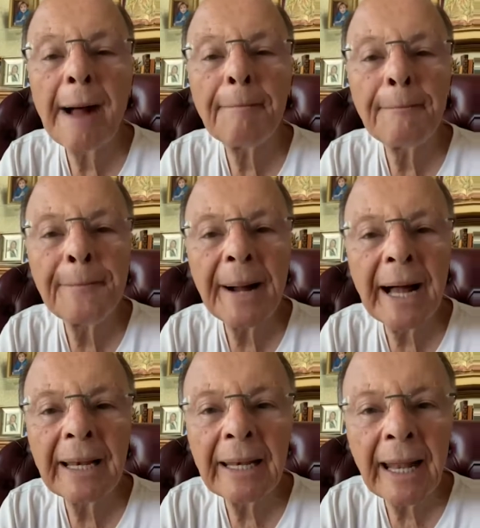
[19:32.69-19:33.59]

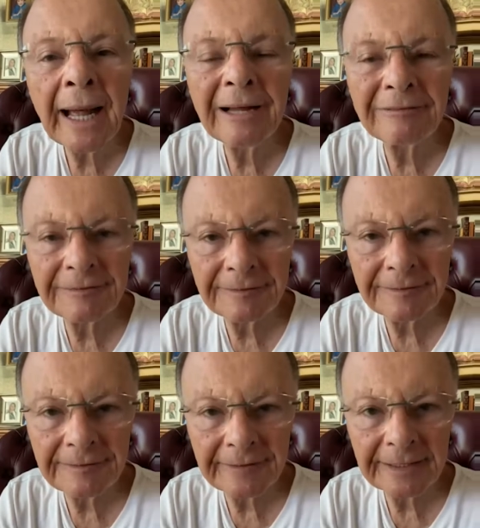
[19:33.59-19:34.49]
Jesus used
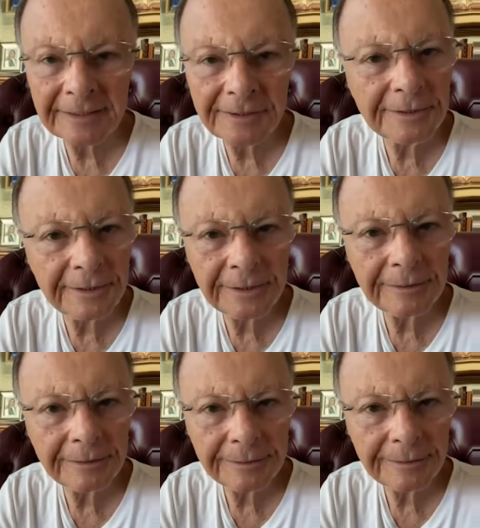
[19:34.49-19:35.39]
the
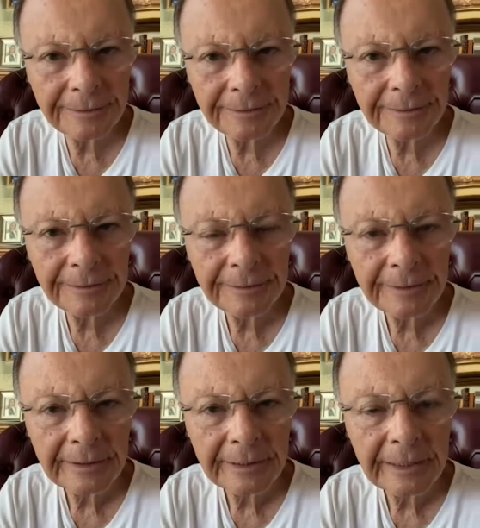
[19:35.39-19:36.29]
word of
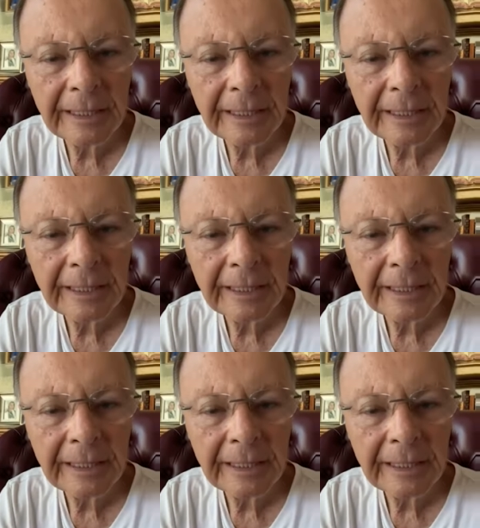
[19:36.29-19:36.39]
God.